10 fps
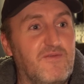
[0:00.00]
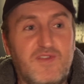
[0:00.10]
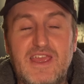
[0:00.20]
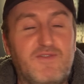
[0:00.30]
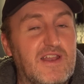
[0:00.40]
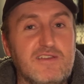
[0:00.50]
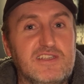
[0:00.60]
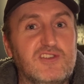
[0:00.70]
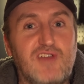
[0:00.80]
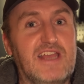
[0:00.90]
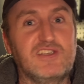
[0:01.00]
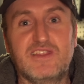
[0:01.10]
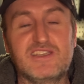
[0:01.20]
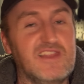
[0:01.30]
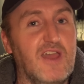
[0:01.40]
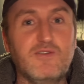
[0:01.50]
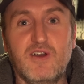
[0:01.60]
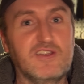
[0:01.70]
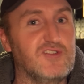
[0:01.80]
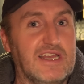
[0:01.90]
if it loses traction, there's no
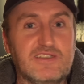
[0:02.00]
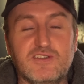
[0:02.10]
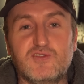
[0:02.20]
kind of traction